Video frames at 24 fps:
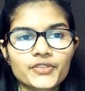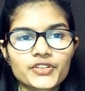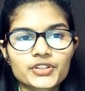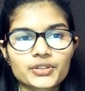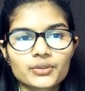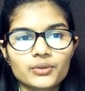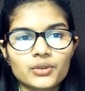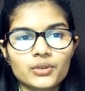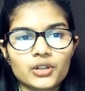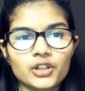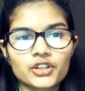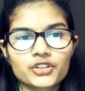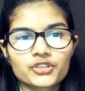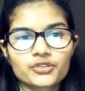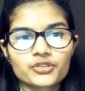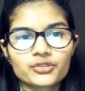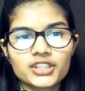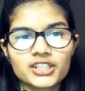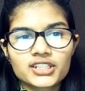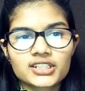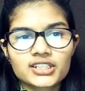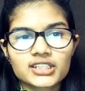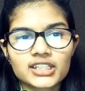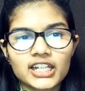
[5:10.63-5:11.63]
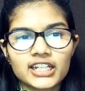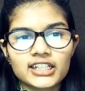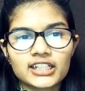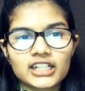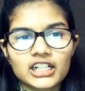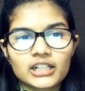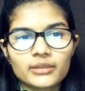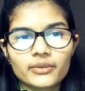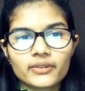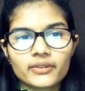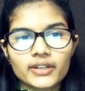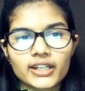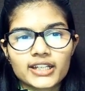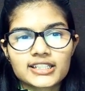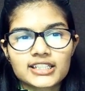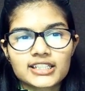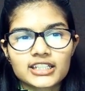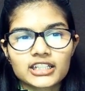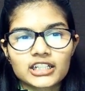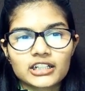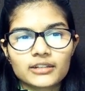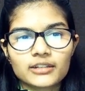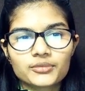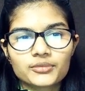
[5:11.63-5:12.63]
So onto this side I'll be
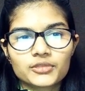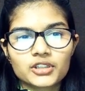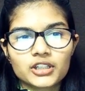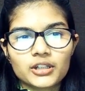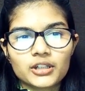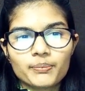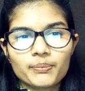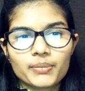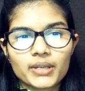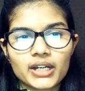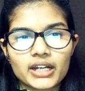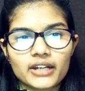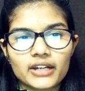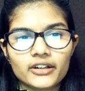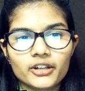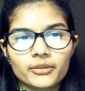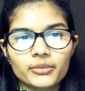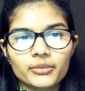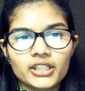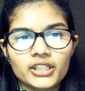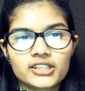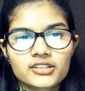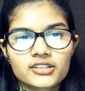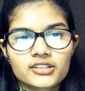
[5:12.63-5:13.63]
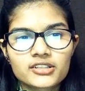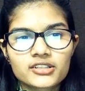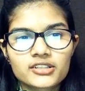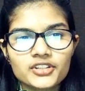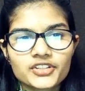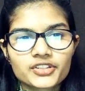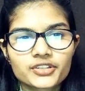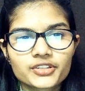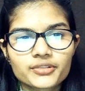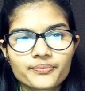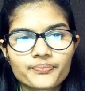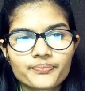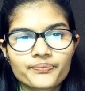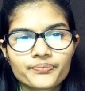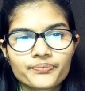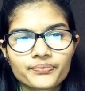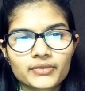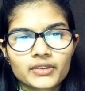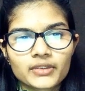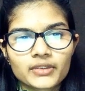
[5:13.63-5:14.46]
writing up the parameters.